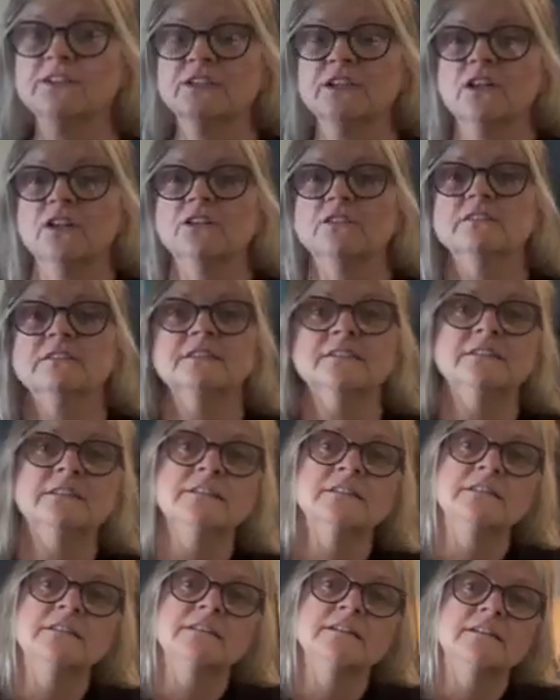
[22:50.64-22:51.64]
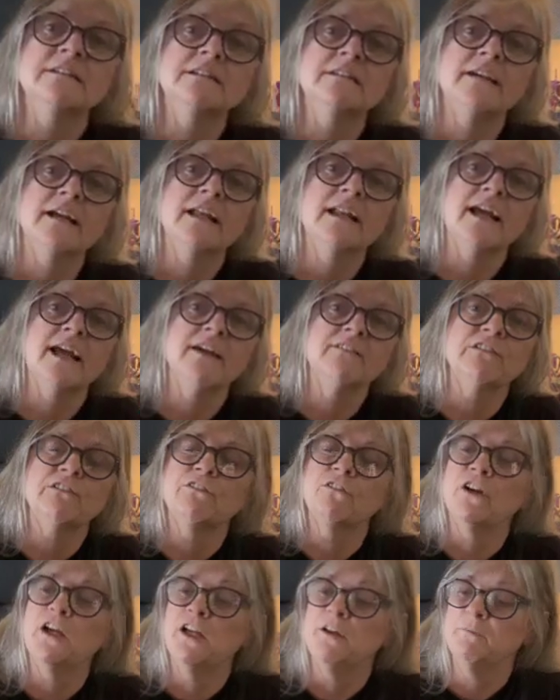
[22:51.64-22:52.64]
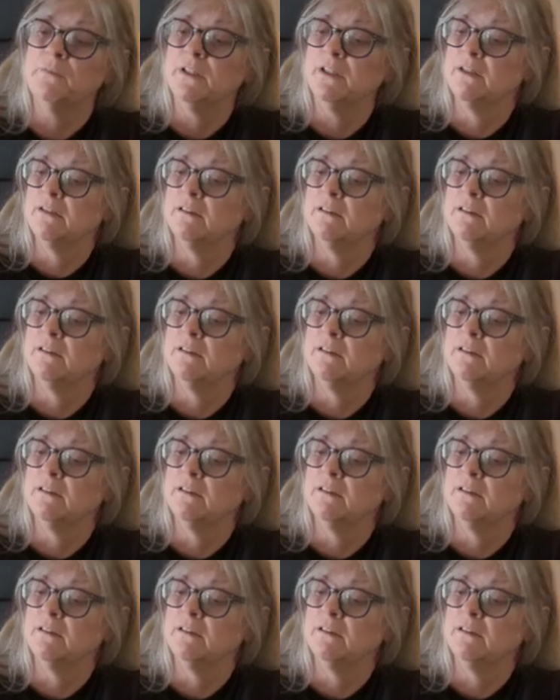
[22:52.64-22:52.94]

ago, and I have it framed.